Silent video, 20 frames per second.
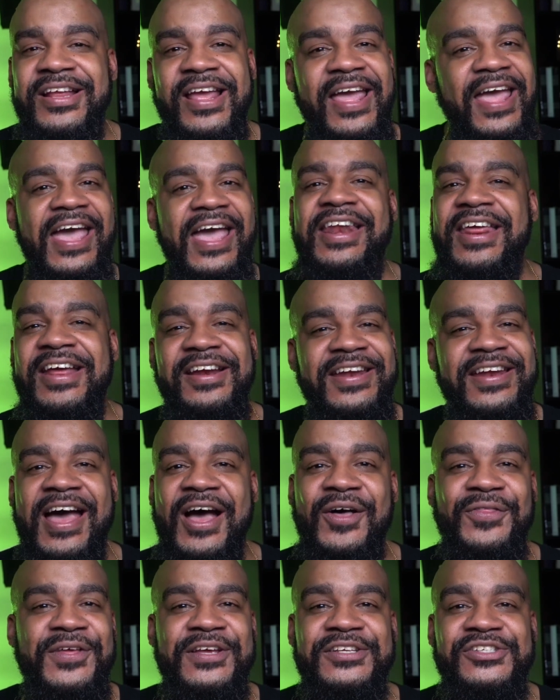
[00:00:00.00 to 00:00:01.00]
heading
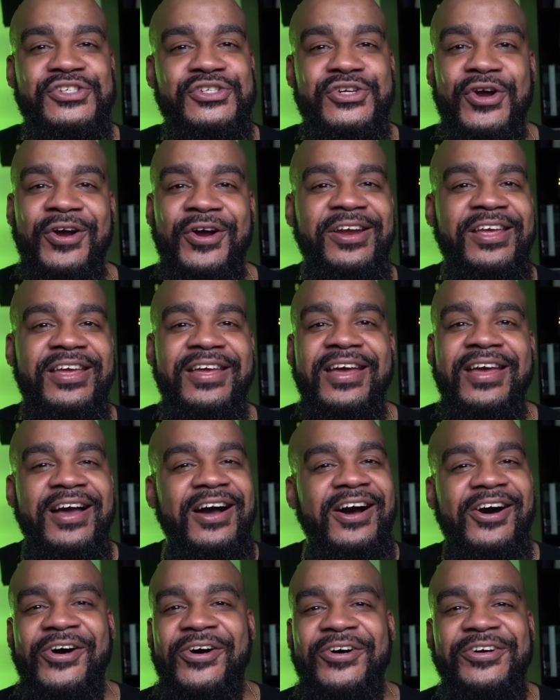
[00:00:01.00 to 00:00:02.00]
down this journey
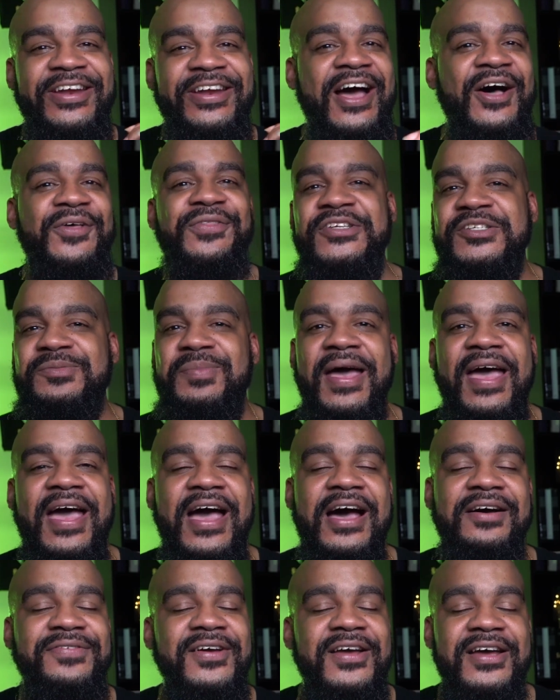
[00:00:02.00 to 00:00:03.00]
on down this
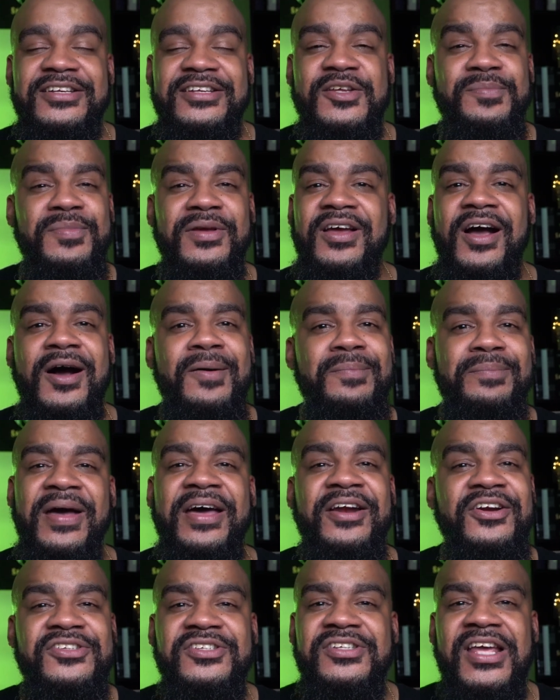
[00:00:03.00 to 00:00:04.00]
path to become
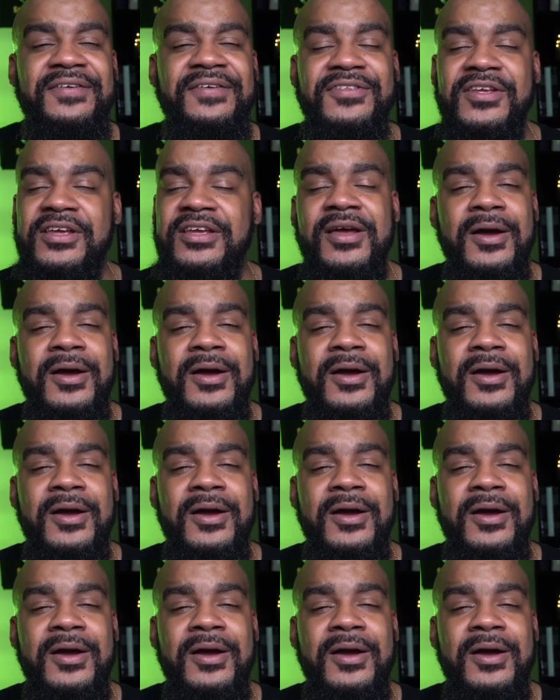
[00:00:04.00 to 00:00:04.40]
better safety